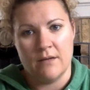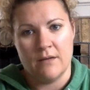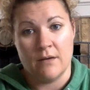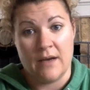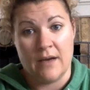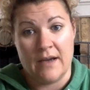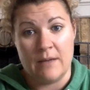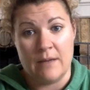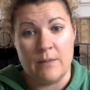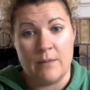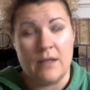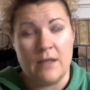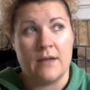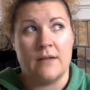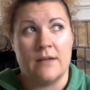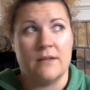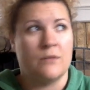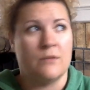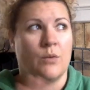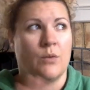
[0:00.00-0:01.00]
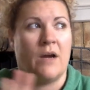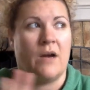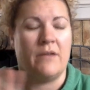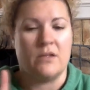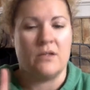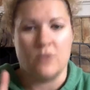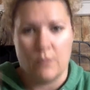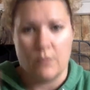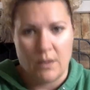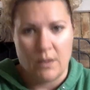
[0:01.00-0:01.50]
okay, because we're
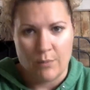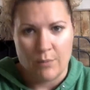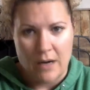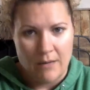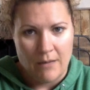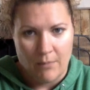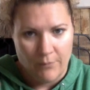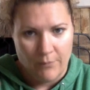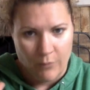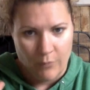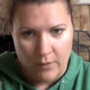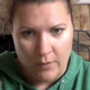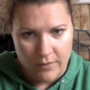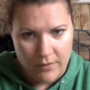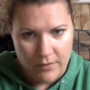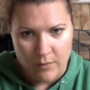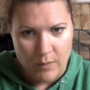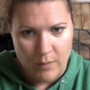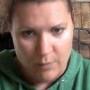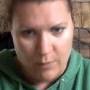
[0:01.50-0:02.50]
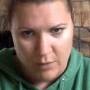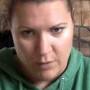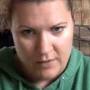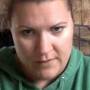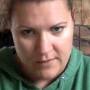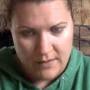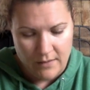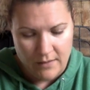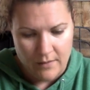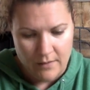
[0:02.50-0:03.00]
having so many problems with the people
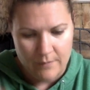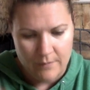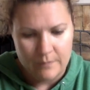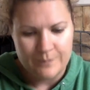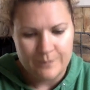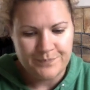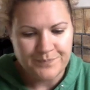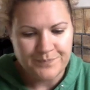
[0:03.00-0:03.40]
in Salem.